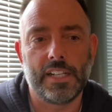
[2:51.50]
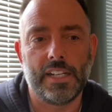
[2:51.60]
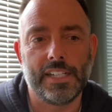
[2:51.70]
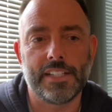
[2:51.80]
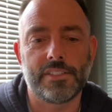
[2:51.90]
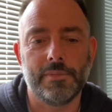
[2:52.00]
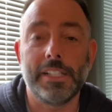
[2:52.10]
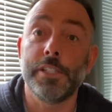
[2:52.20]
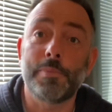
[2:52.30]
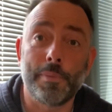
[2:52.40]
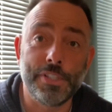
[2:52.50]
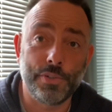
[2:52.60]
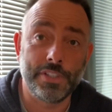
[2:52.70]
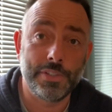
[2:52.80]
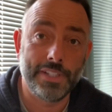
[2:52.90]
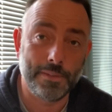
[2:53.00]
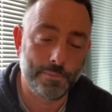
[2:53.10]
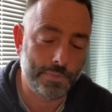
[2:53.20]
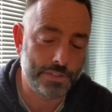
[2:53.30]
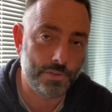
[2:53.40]
I guess, well, he's probably enjoyed doing it
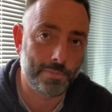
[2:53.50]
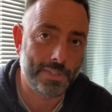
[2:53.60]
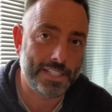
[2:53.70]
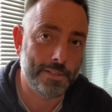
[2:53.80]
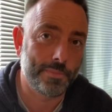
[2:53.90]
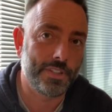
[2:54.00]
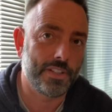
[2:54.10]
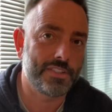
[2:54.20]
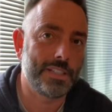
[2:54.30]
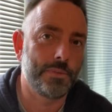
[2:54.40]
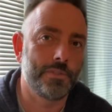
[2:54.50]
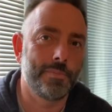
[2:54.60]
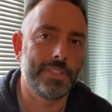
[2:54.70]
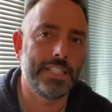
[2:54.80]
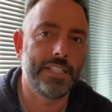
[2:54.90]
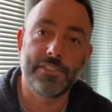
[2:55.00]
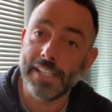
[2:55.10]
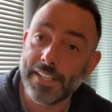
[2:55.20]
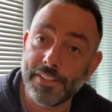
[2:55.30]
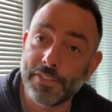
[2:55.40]
and enjoyed playing it, but lost out ultimately. So
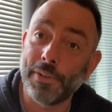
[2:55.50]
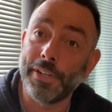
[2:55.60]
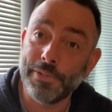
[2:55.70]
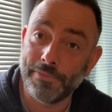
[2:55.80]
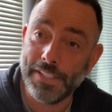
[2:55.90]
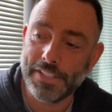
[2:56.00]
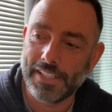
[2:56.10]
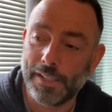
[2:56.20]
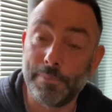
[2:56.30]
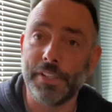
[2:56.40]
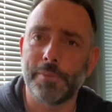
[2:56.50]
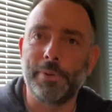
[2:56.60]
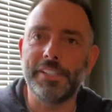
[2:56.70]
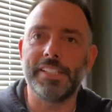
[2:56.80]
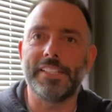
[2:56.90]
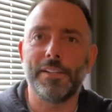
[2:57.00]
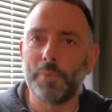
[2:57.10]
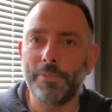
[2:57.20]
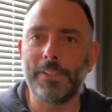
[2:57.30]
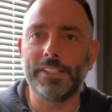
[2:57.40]
yes, so I shall feature that. But the point of this, I'm
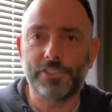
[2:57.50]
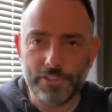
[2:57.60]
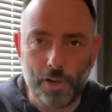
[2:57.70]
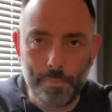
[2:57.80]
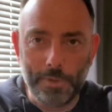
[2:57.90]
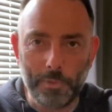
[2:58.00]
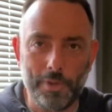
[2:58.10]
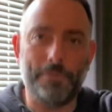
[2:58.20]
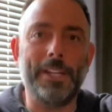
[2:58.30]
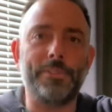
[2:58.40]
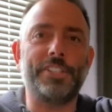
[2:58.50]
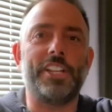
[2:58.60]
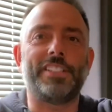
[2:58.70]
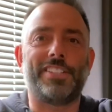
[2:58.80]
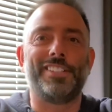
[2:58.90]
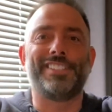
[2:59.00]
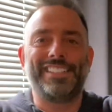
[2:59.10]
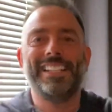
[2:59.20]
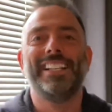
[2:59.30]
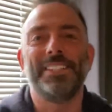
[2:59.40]
waffling. Stop waffling, Richard.
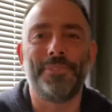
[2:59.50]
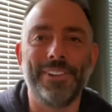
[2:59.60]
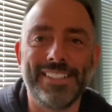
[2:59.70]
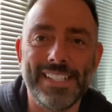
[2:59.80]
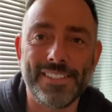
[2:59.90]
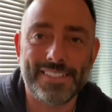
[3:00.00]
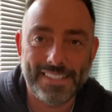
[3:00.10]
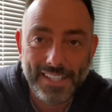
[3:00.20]
The point is,